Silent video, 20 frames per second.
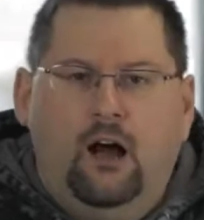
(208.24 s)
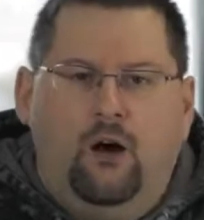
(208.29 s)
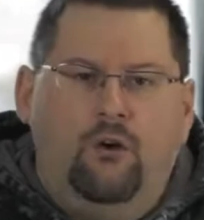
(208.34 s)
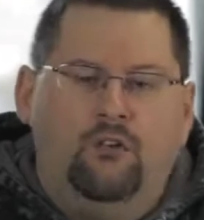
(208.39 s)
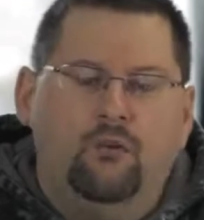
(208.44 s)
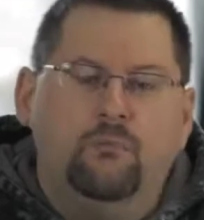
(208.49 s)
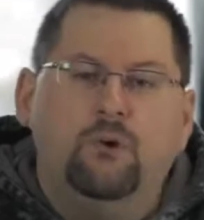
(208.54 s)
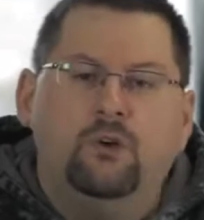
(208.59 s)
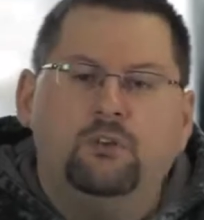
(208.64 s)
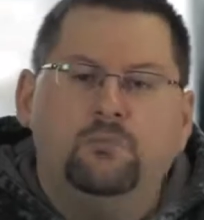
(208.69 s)

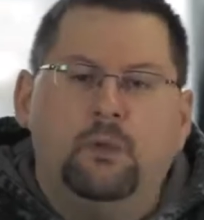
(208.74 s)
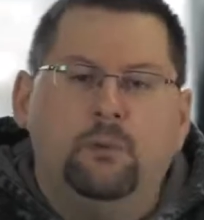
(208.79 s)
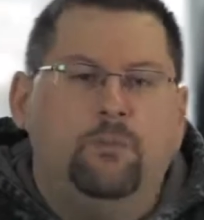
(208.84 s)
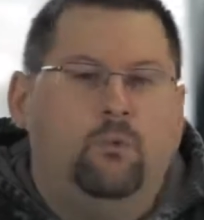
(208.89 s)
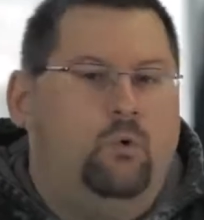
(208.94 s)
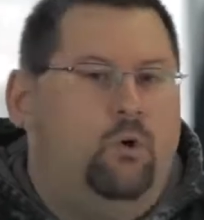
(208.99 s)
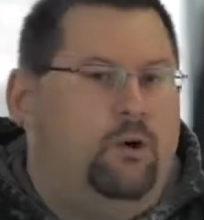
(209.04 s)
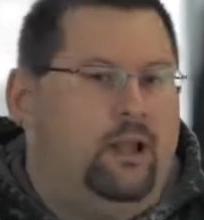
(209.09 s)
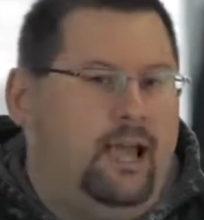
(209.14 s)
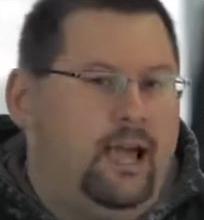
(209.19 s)
However, most people
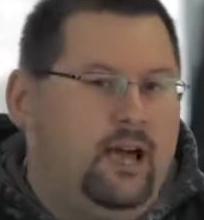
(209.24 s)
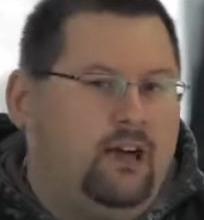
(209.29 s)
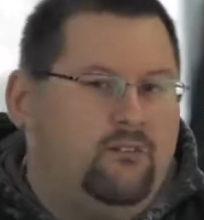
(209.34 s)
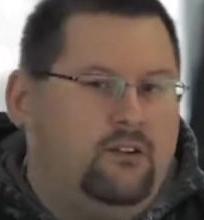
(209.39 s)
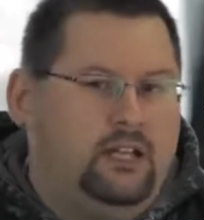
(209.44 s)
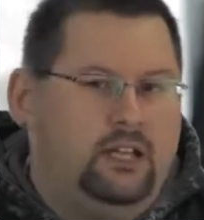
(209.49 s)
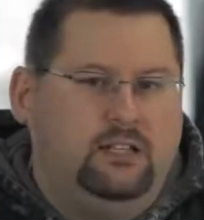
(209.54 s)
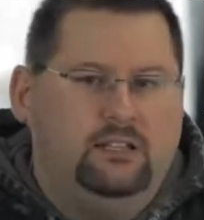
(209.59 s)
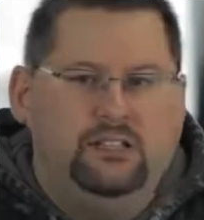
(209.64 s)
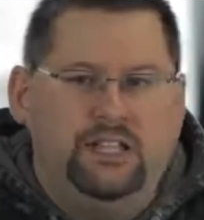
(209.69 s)
won't have
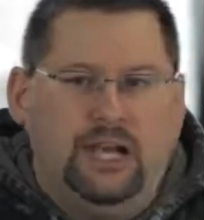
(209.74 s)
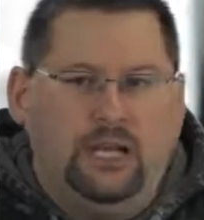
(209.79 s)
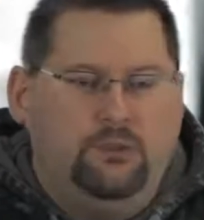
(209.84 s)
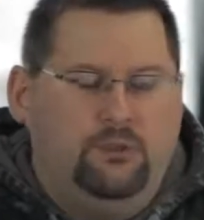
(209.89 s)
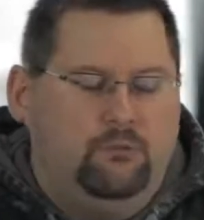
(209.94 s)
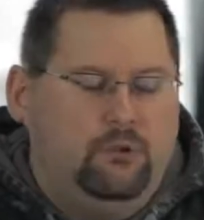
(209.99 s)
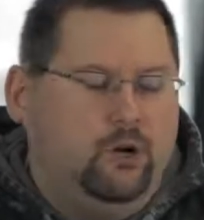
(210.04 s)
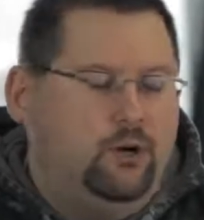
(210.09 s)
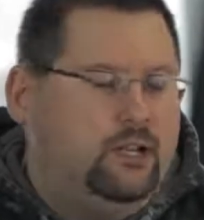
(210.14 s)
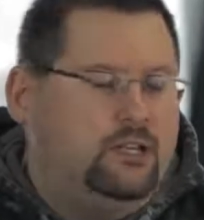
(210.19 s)
it, and down
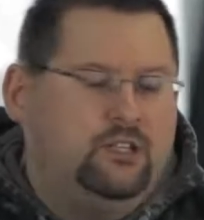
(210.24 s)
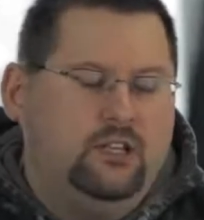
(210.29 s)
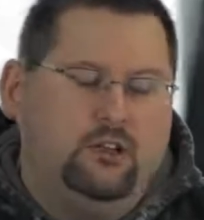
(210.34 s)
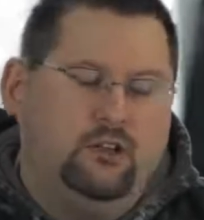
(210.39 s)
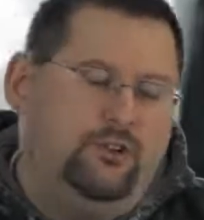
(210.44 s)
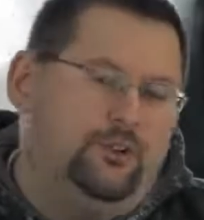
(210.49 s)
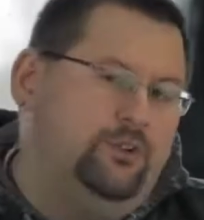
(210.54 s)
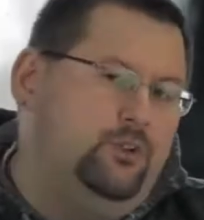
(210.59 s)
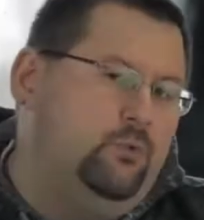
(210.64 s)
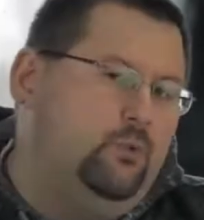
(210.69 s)
the road as you
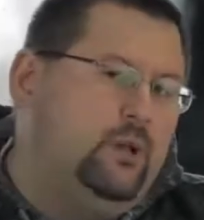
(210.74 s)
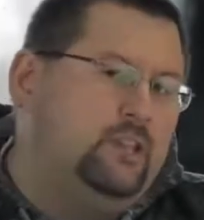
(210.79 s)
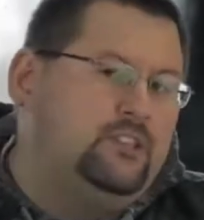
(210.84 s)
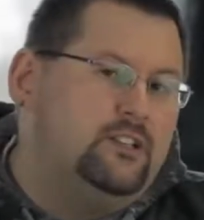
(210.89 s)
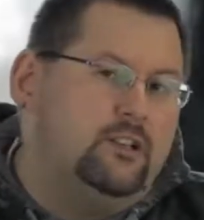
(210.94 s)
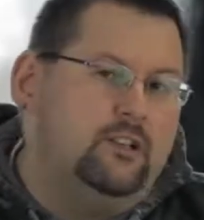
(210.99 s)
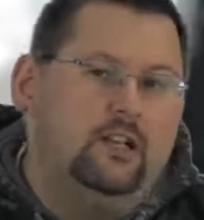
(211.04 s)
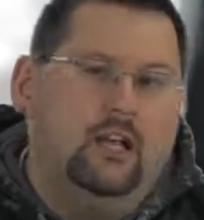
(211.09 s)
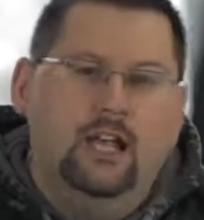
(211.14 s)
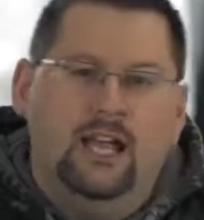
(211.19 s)
go through the
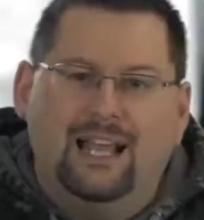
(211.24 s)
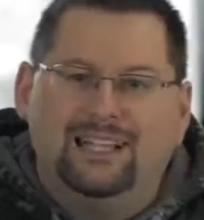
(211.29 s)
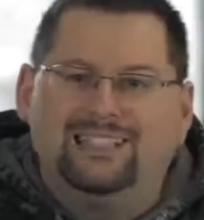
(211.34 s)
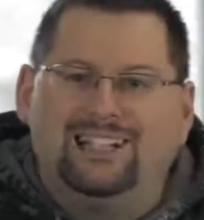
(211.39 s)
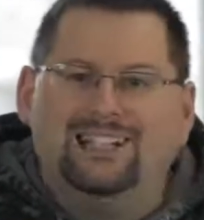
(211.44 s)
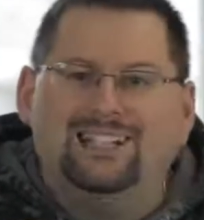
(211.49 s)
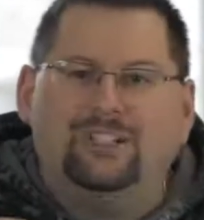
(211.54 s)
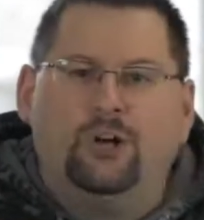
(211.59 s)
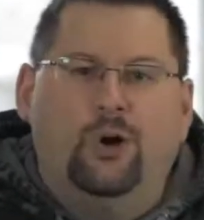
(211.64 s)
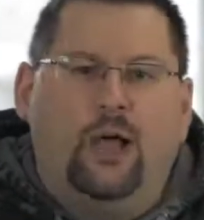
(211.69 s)
wizard, it's
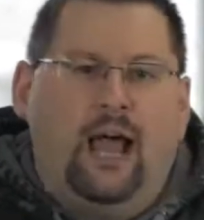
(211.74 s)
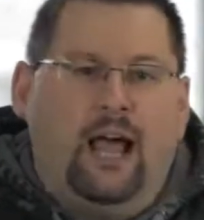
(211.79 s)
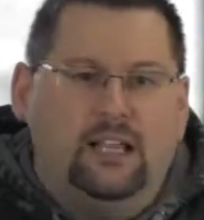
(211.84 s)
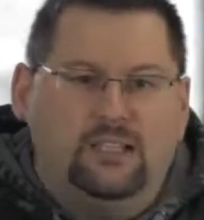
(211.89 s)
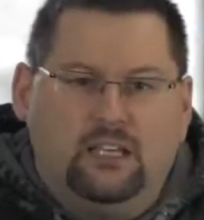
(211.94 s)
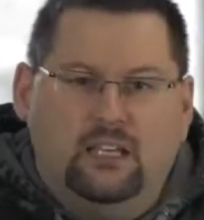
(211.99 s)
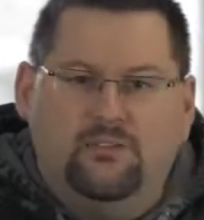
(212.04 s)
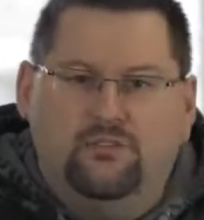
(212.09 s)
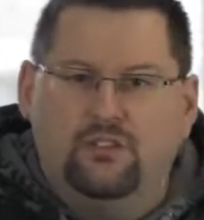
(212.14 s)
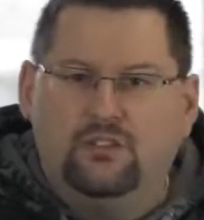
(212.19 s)
going to start
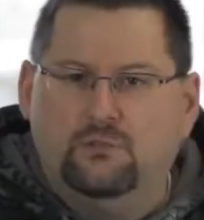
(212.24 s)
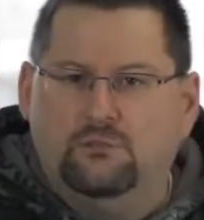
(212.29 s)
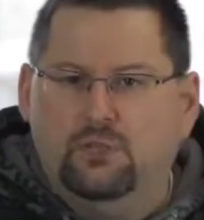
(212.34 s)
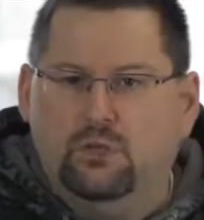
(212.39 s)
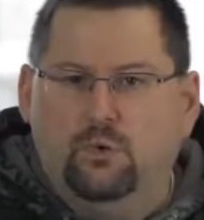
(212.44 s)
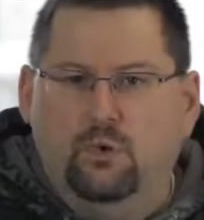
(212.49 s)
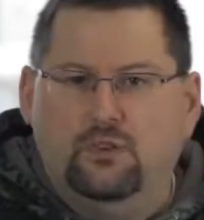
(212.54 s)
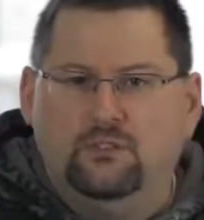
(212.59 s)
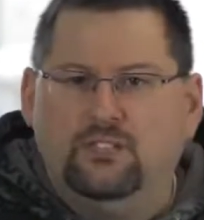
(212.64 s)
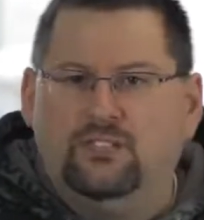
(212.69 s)
asking for some
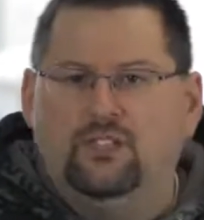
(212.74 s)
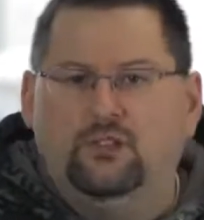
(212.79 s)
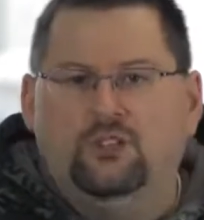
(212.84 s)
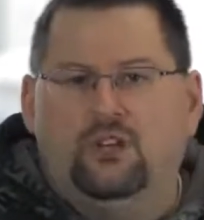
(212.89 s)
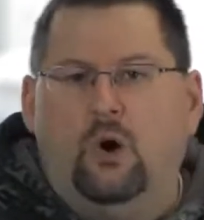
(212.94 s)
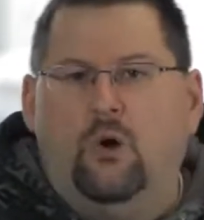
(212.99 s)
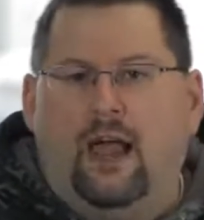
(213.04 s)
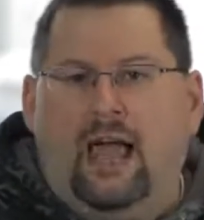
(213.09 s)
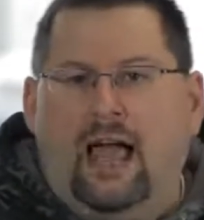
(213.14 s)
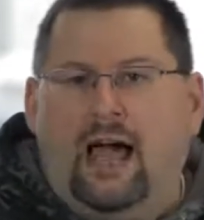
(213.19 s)
tools that you
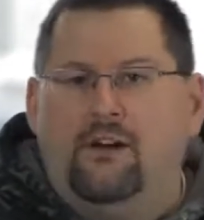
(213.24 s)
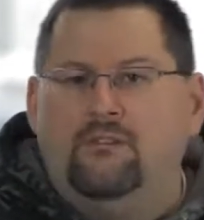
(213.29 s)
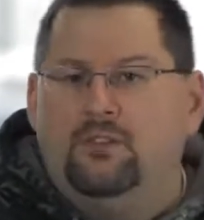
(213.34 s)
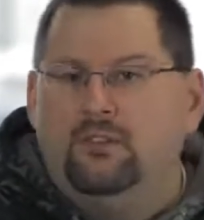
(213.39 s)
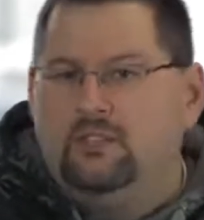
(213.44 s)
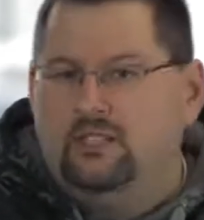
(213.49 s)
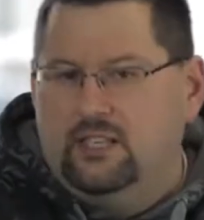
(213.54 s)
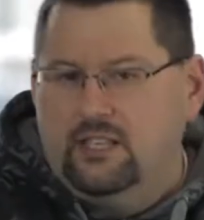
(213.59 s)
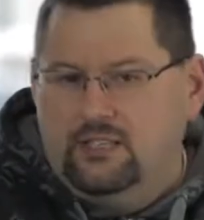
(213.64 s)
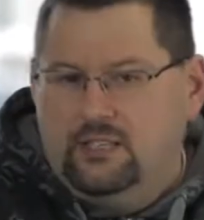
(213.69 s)
don't have on
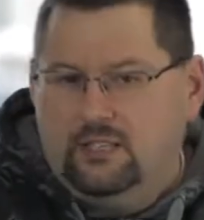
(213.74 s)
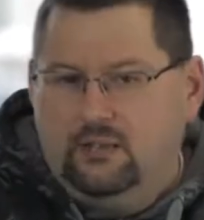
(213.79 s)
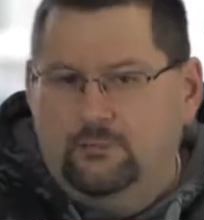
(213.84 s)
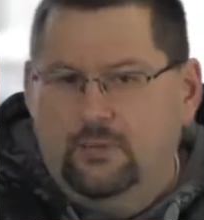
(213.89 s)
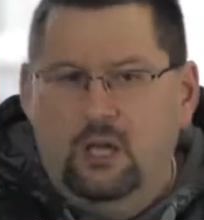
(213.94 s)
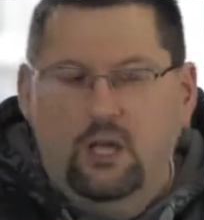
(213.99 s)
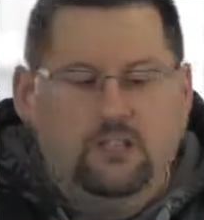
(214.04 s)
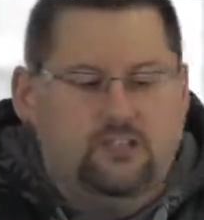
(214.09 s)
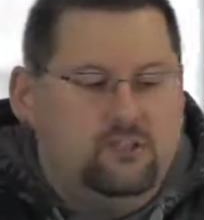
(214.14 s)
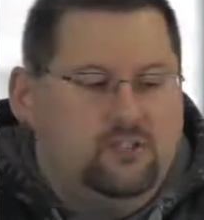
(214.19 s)
the
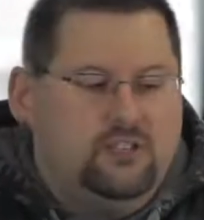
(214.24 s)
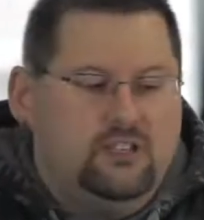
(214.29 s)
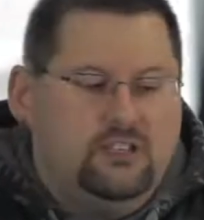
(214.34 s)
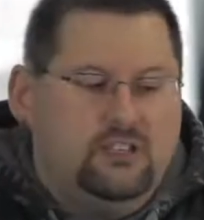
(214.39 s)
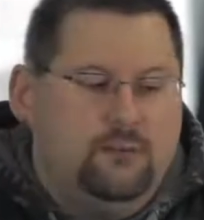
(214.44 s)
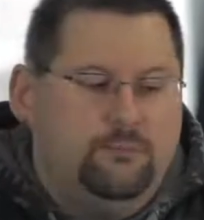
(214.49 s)
system. So just